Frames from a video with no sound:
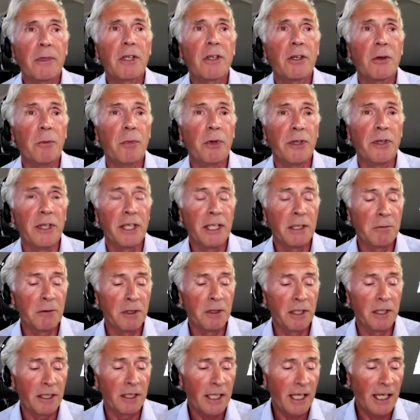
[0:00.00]
company
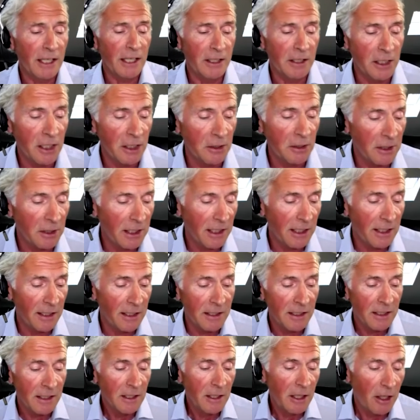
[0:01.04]
with a kind of new kid